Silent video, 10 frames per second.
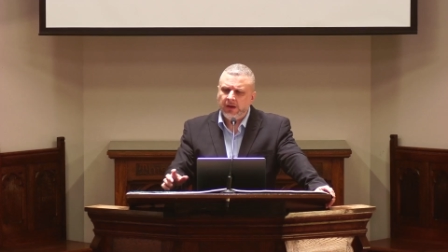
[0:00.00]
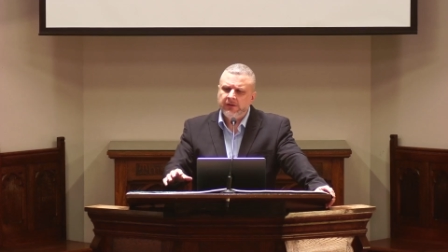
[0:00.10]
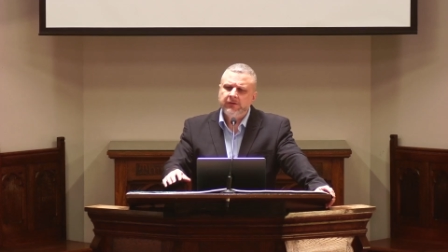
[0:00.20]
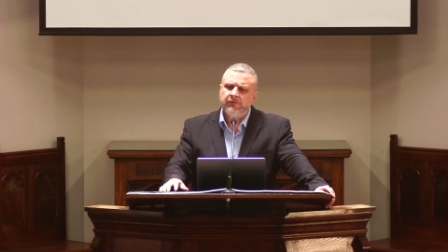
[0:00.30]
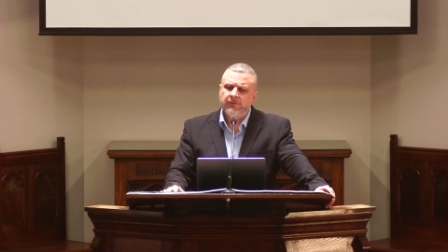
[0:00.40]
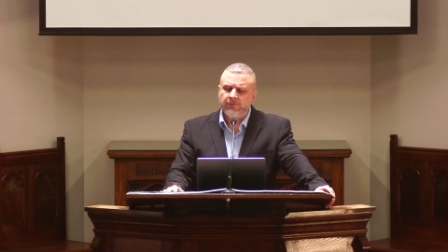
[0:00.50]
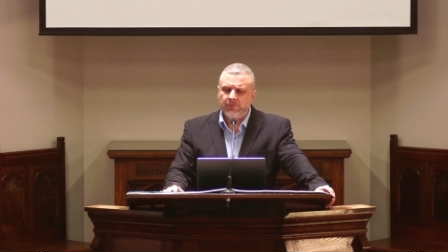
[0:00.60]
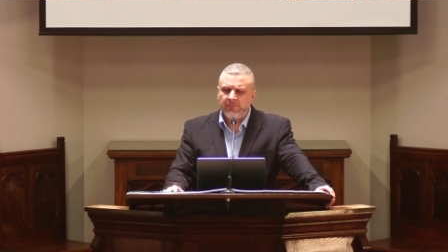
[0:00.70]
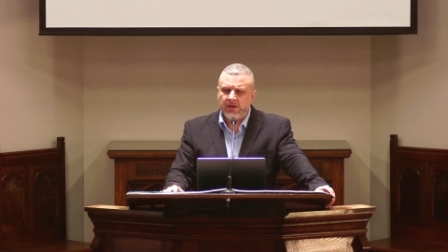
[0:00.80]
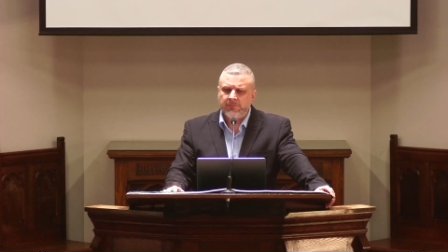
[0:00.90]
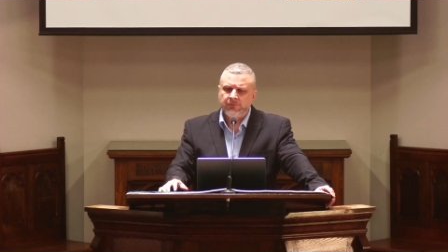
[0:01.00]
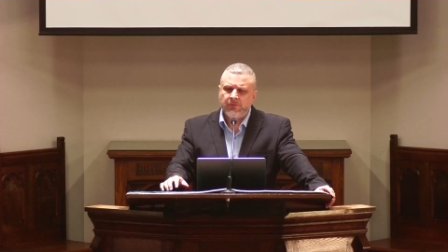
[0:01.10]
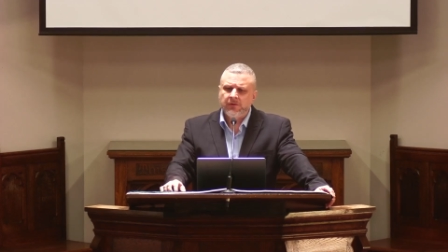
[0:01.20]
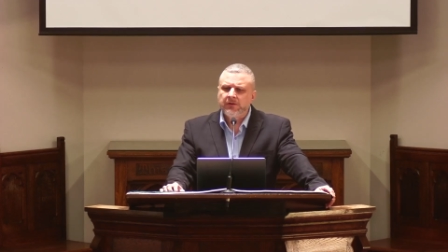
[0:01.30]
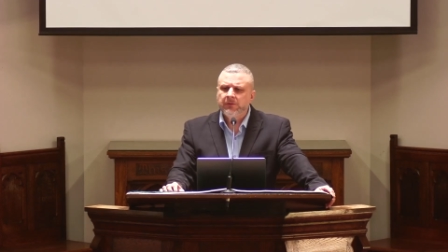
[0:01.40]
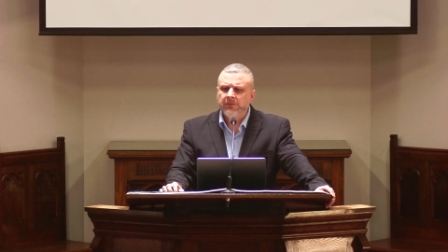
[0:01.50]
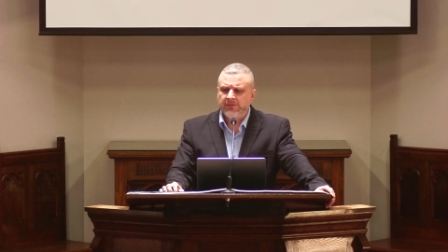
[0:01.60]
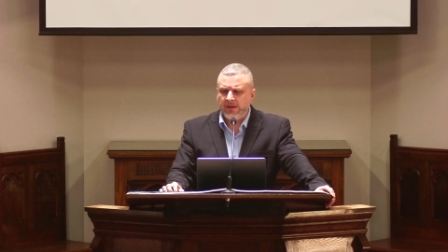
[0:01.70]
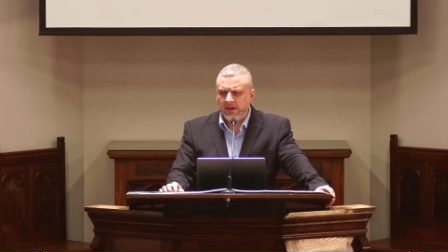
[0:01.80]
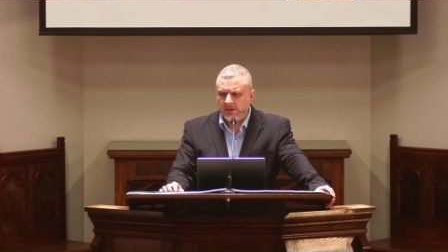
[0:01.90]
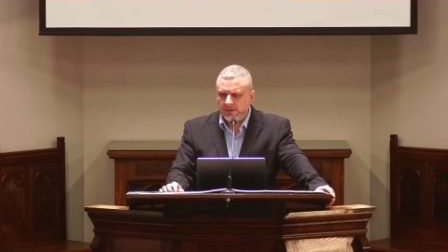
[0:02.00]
I need to turn from that. I'm struggling with that.